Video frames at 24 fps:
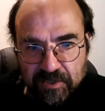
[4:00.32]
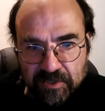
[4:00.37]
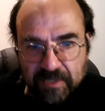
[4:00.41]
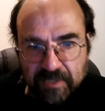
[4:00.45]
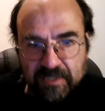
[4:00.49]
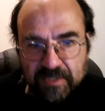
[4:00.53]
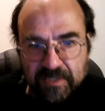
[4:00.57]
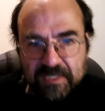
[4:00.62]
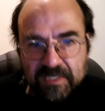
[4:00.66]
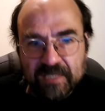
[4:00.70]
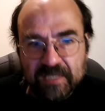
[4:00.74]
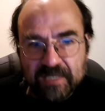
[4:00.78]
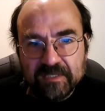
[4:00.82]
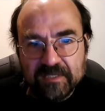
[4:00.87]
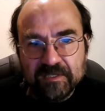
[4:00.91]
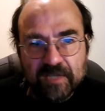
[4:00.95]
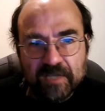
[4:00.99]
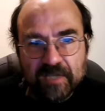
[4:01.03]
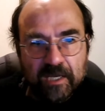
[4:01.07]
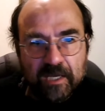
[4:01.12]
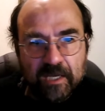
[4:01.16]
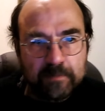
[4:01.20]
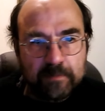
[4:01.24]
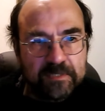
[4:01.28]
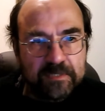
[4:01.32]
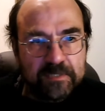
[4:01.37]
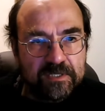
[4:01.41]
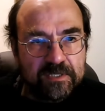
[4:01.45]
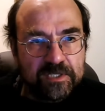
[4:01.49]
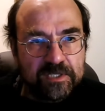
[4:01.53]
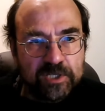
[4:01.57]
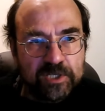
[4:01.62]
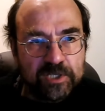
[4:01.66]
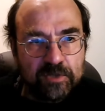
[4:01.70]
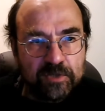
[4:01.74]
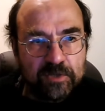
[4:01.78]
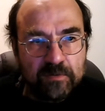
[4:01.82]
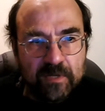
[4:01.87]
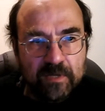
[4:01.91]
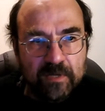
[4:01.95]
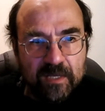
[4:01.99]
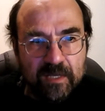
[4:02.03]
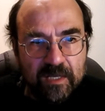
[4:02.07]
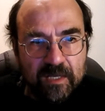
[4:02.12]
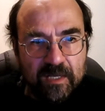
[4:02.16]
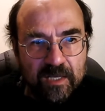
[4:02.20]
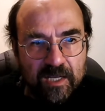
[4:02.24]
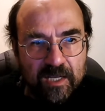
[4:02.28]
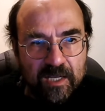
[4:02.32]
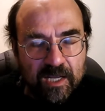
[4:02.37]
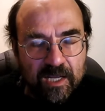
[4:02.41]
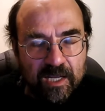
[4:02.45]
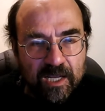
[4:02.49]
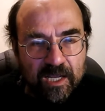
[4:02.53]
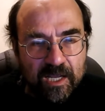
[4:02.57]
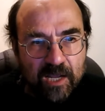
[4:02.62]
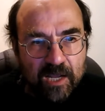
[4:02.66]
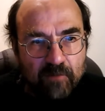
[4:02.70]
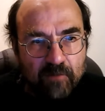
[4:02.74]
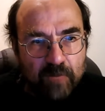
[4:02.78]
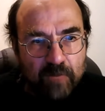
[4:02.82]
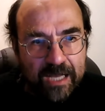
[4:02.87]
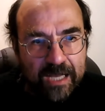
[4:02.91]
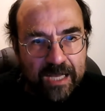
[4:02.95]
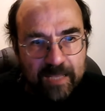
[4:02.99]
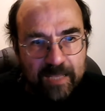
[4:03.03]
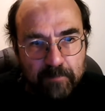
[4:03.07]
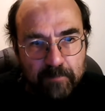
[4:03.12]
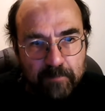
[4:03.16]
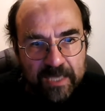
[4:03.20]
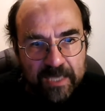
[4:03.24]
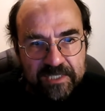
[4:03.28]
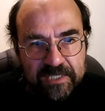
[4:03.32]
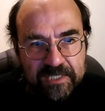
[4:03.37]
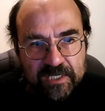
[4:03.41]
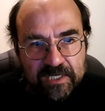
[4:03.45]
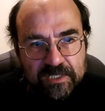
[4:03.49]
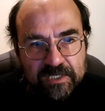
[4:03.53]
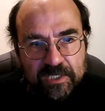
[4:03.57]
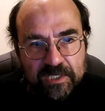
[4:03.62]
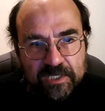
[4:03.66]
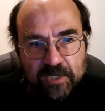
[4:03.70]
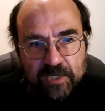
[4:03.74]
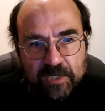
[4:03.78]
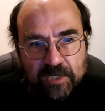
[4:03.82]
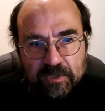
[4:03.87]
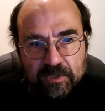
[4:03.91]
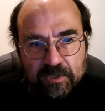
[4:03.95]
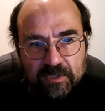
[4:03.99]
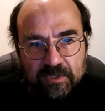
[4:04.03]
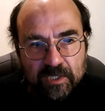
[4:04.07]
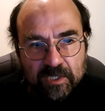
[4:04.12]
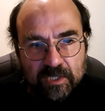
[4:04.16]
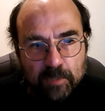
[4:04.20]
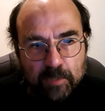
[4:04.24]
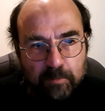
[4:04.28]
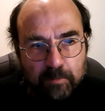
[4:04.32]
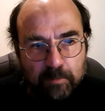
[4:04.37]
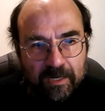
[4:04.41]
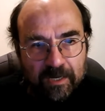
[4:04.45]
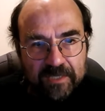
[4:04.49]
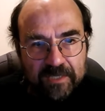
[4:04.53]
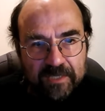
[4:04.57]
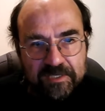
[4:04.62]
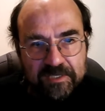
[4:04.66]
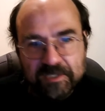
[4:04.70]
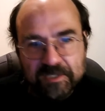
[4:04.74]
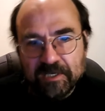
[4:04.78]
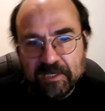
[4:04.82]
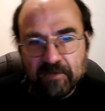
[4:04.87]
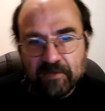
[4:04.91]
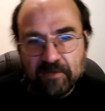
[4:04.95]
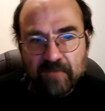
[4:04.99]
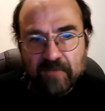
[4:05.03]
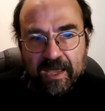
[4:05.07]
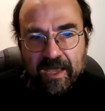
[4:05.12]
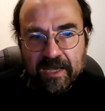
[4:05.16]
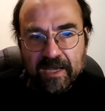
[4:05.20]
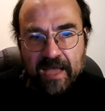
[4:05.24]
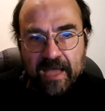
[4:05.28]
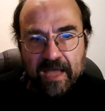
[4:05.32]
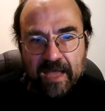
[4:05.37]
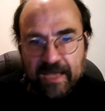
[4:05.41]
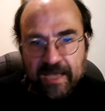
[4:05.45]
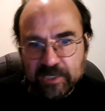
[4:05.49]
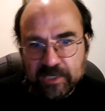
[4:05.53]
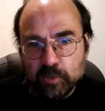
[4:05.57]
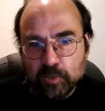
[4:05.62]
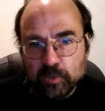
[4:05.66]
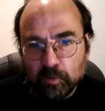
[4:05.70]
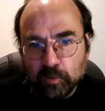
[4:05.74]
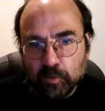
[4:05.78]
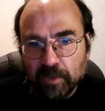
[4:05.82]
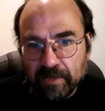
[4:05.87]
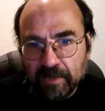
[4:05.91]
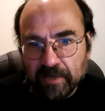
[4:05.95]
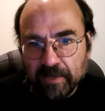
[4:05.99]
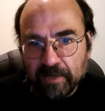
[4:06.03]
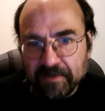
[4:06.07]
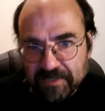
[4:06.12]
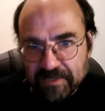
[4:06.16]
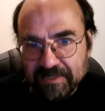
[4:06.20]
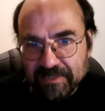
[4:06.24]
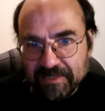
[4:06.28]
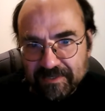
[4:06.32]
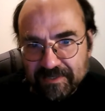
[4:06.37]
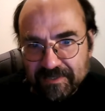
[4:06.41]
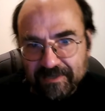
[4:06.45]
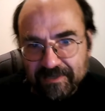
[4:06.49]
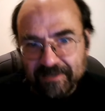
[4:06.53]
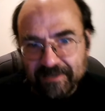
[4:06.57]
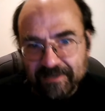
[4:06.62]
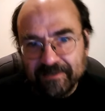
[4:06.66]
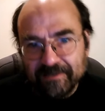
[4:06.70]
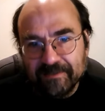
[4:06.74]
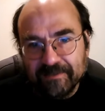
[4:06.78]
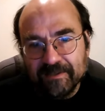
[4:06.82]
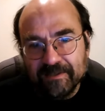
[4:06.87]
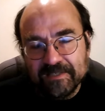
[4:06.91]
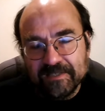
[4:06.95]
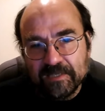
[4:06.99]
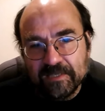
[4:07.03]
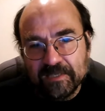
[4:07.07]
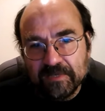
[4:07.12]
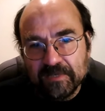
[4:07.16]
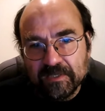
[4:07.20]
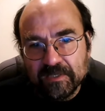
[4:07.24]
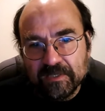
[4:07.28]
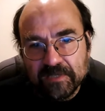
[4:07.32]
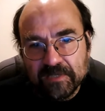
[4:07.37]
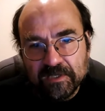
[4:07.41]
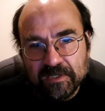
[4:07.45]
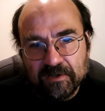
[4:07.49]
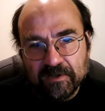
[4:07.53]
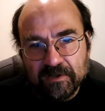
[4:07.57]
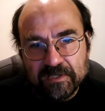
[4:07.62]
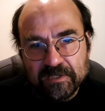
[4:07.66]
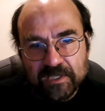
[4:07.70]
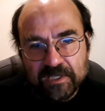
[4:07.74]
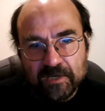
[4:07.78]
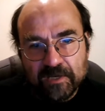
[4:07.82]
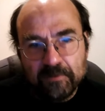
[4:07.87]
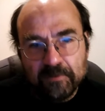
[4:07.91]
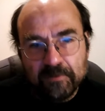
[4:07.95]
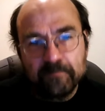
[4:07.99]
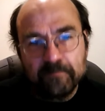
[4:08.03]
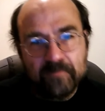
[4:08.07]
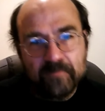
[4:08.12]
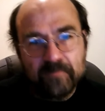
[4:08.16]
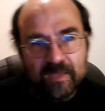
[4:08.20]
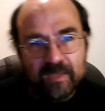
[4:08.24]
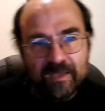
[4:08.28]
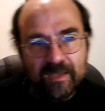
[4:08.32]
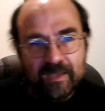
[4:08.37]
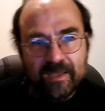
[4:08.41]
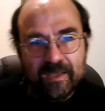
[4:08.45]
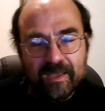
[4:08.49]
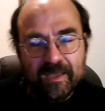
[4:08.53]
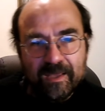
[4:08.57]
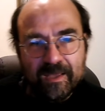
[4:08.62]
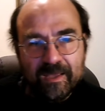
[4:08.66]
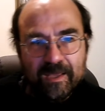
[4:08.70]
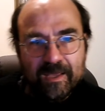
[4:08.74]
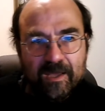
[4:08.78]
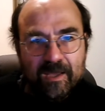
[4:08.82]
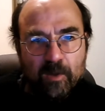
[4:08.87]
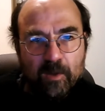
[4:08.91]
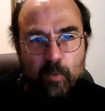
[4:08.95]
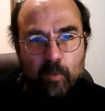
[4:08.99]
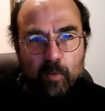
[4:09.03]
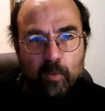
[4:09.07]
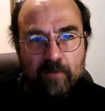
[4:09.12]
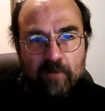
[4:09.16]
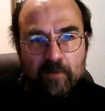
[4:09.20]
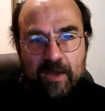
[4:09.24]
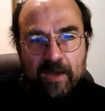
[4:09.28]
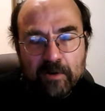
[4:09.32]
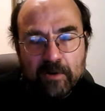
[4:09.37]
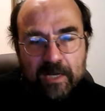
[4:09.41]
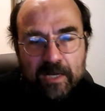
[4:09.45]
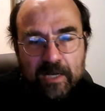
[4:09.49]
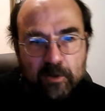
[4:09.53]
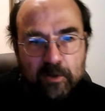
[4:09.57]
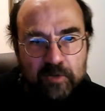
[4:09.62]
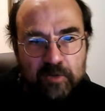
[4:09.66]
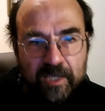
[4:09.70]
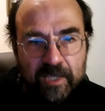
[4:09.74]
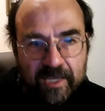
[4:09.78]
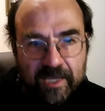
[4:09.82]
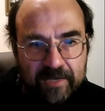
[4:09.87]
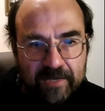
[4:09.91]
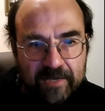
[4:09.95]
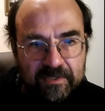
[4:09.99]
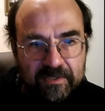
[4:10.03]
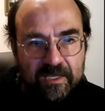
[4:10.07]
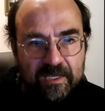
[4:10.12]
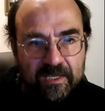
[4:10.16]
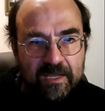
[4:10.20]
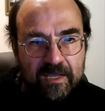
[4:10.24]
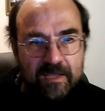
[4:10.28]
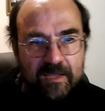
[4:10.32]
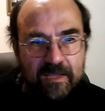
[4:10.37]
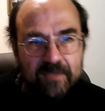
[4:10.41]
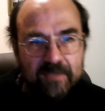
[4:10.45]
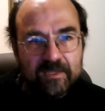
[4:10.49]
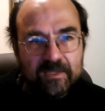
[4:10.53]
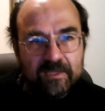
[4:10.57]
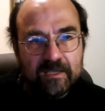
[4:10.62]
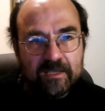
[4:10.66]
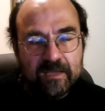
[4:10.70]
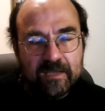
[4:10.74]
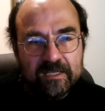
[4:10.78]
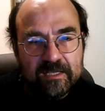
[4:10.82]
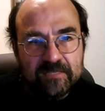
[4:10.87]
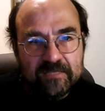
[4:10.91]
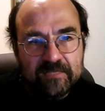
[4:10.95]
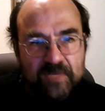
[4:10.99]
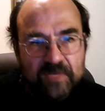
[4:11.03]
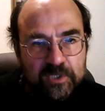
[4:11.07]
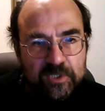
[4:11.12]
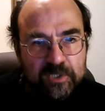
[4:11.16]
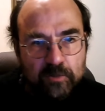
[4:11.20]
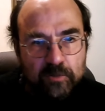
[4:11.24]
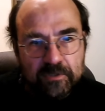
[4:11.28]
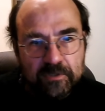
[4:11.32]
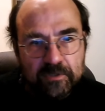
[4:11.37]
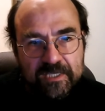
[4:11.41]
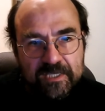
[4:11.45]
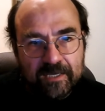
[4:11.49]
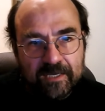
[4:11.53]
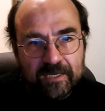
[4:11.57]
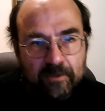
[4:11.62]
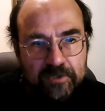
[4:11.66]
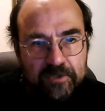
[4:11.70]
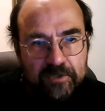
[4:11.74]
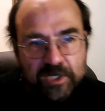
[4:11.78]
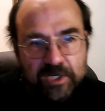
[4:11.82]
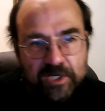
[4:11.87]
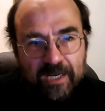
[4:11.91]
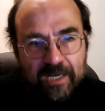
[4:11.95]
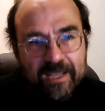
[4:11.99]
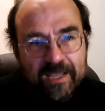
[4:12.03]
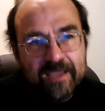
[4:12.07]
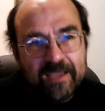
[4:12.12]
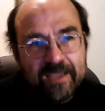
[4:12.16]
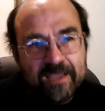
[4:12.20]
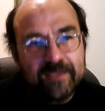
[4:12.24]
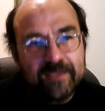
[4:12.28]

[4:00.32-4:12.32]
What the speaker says: in the sense that it helps us to relate better to the complexity of actual others. So it's not as though we're only looking at the individual psychologically